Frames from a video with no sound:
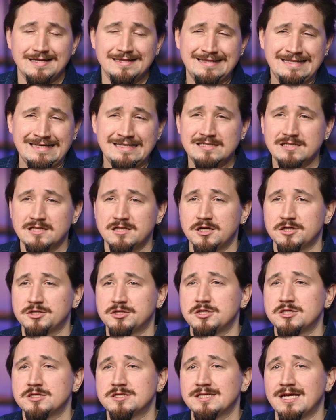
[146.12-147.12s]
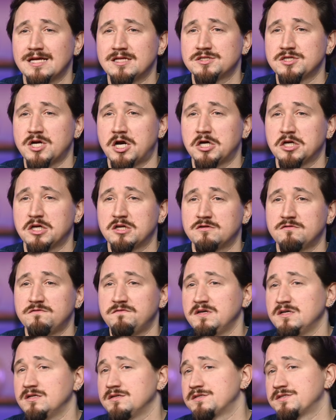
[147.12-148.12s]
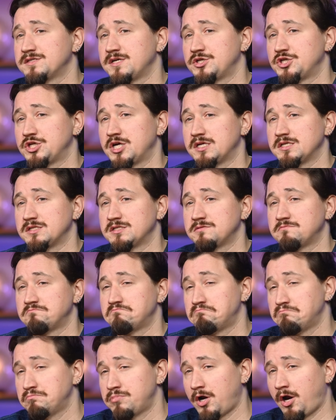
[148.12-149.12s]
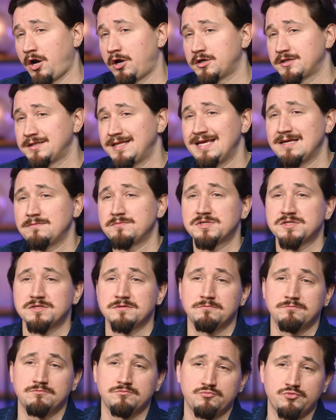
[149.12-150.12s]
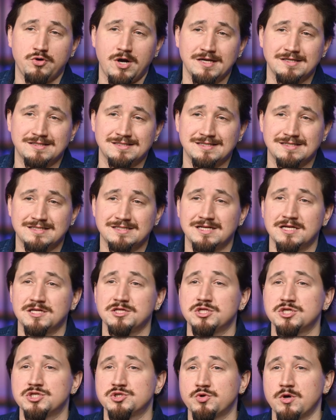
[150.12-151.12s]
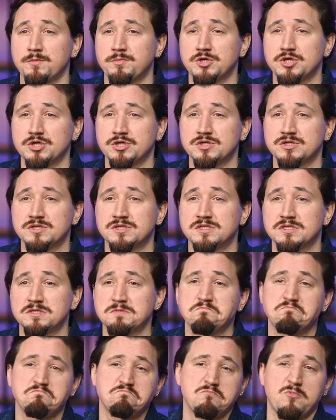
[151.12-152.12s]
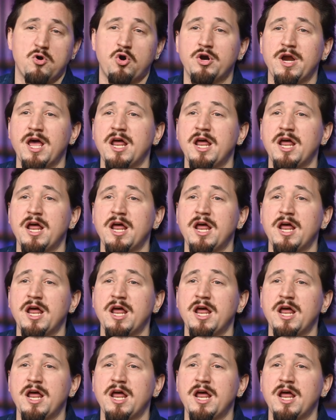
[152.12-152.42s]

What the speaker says: These selectors can target fields such as product names, prices, descriptions, or